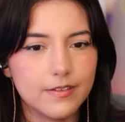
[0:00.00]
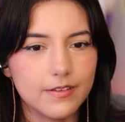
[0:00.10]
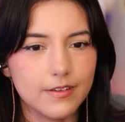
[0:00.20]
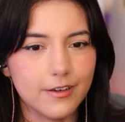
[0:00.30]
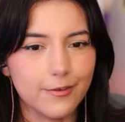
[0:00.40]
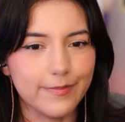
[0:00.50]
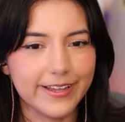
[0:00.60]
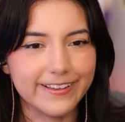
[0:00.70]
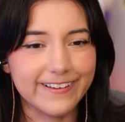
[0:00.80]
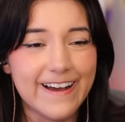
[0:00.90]
Oh
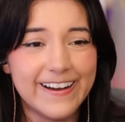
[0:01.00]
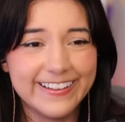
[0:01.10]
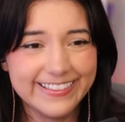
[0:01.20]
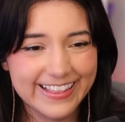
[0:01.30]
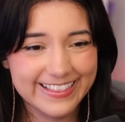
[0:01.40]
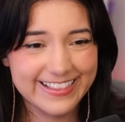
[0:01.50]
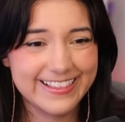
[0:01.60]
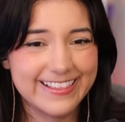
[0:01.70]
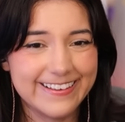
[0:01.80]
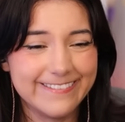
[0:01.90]
my god,
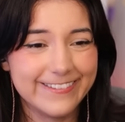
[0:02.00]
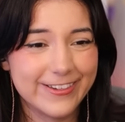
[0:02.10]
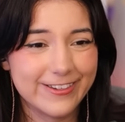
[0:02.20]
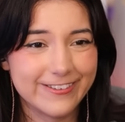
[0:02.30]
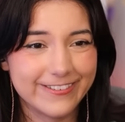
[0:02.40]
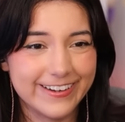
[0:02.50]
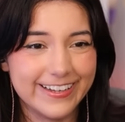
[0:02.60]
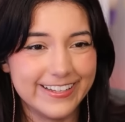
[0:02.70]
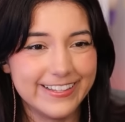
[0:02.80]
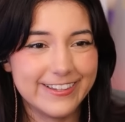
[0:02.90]
that's so strange.
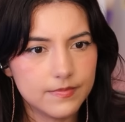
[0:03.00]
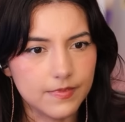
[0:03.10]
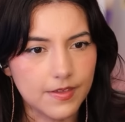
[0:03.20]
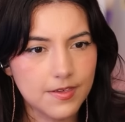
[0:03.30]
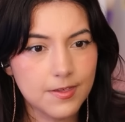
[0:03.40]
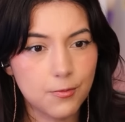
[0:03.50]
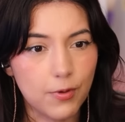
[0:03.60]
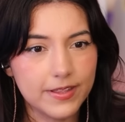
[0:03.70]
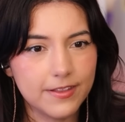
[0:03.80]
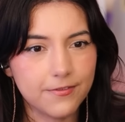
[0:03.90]
This is
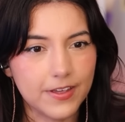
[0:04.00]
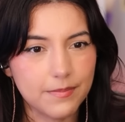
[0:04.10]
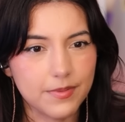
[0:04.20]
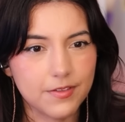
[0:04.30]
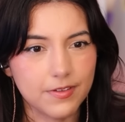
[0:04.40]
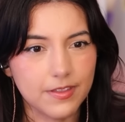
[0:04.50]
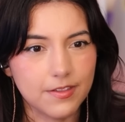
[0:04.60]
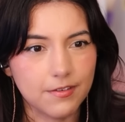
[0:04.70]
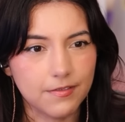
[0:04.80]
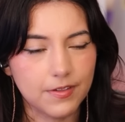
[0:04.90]
quite the fight between the
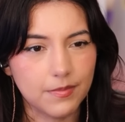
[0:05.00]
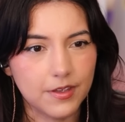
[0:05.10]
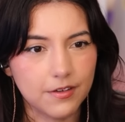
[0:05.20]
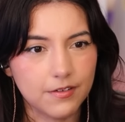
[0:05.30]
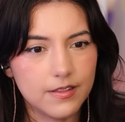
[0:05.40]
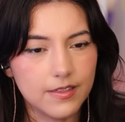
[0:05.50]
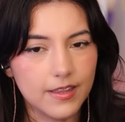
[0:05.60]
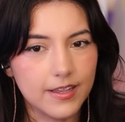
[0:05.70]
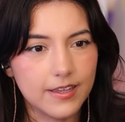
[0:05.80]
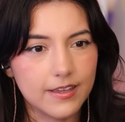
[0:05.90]
two of them, though.
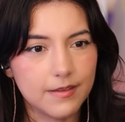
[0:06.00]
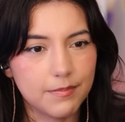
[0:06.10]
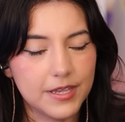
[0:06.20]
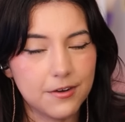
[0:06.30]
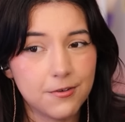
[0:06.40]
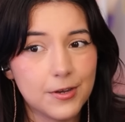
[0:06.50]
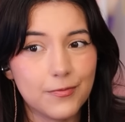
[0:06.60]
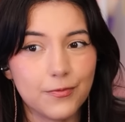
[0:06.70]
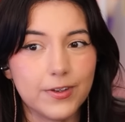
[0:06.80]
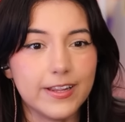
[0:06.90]
Like, Peter
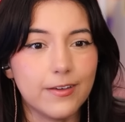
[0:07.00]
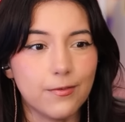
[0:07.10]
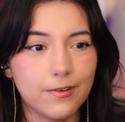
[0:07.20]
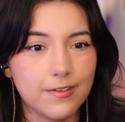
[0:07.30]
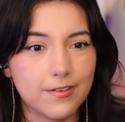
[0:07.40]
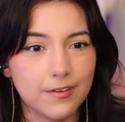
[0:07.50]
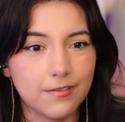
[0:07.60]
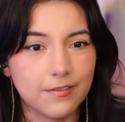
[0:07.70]
can really hold his own.